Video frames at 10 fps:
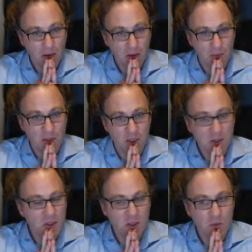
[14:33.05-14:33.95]
I mean, this
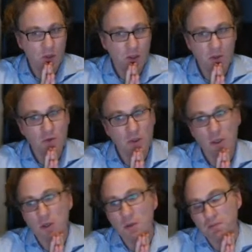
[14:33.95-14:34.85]
is quite
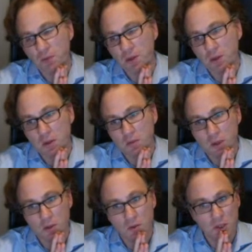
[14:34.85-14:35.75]
interesting,
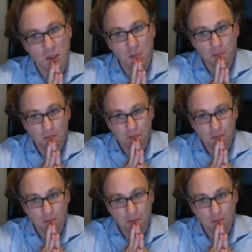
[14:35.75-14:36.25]
really, to see.